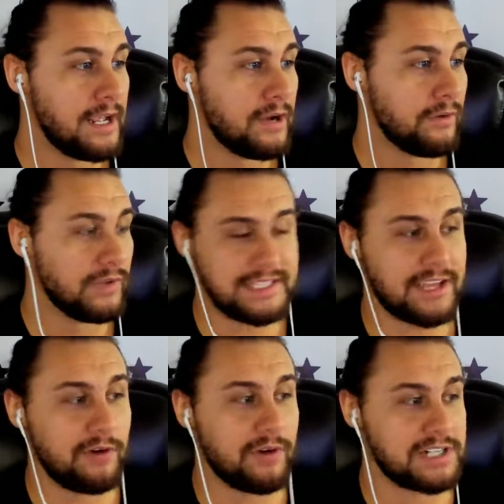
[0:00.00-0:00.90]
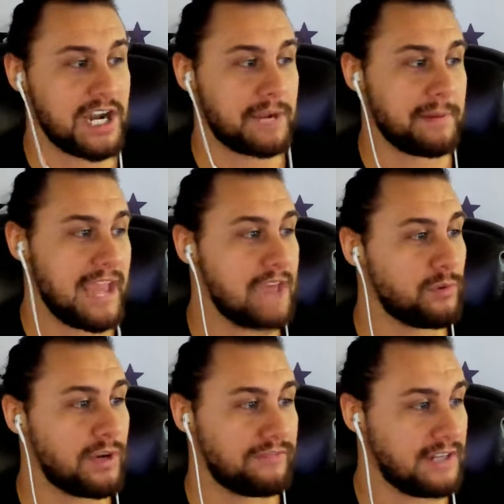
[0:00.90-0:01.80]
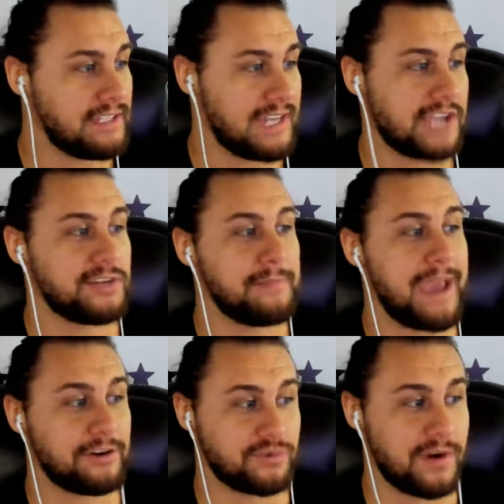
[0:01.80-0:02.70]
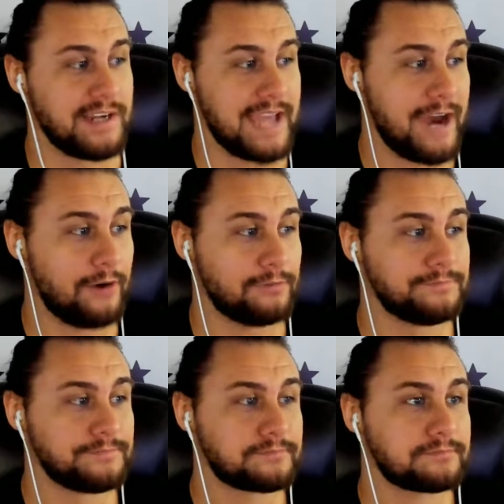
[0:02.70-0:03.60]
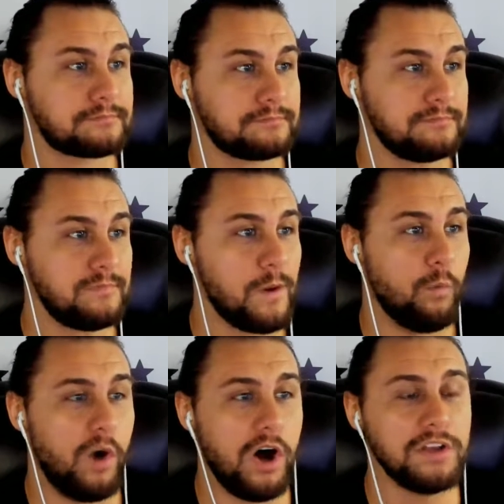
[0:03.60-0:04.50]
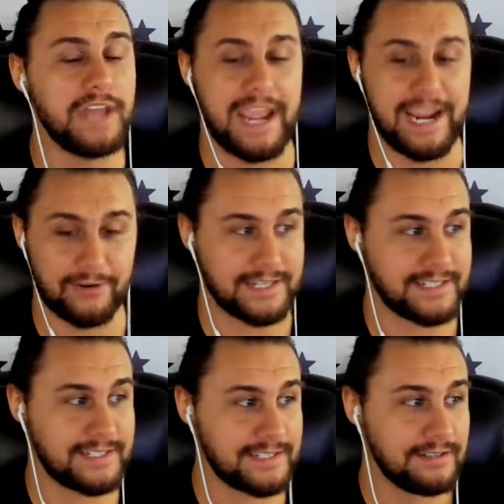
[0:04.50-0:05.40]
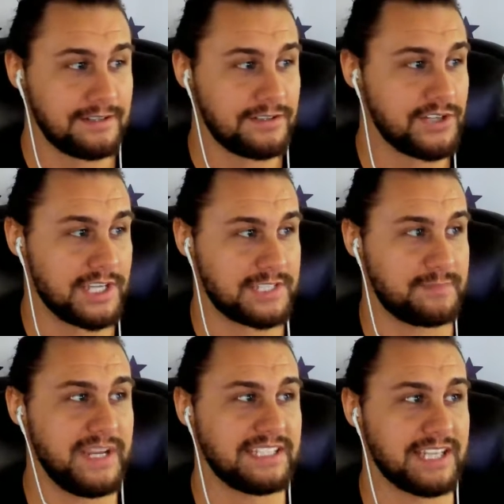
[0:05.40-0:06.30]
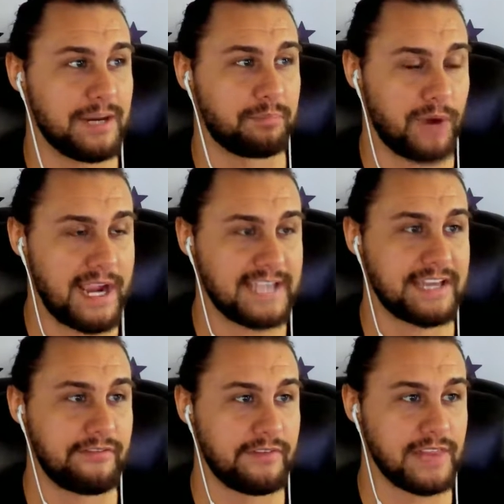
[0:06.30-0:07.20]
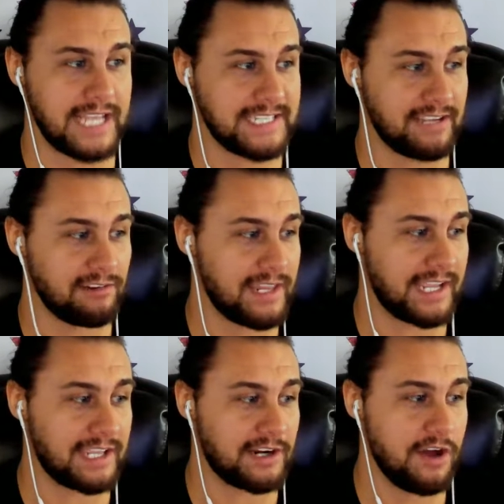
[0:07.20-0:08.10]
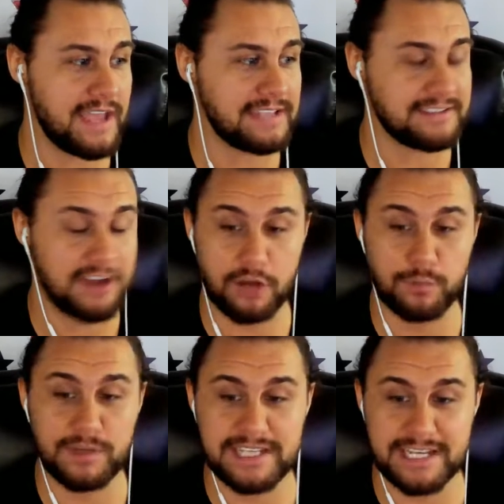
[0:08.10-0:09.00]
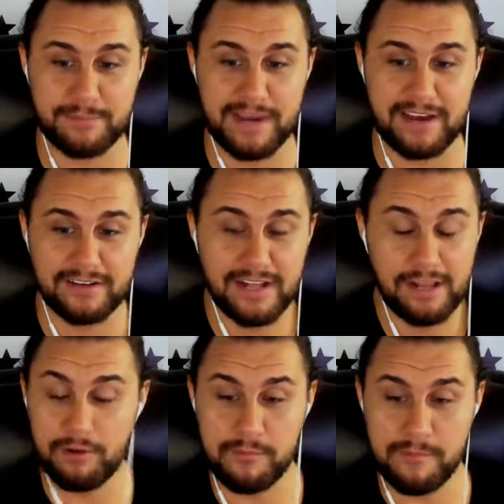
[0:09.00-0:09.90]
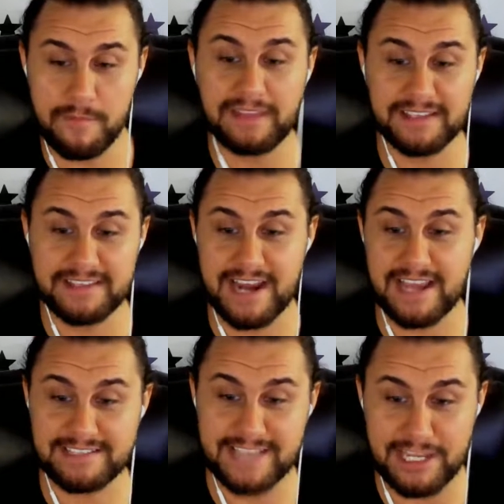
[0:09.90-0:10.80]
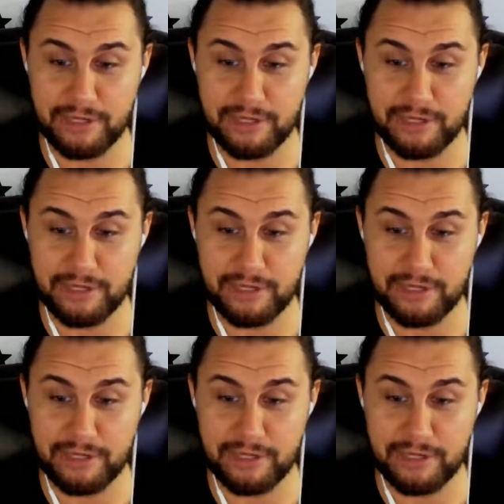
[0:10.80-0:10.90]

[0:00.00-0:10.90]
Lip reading: Well, let's go on and talk about a heavyweight fight that actually matters right now. Walt Harris just beat the brakes off of Alexei Oleinik, and all that talk we did about, well, mainly that I set you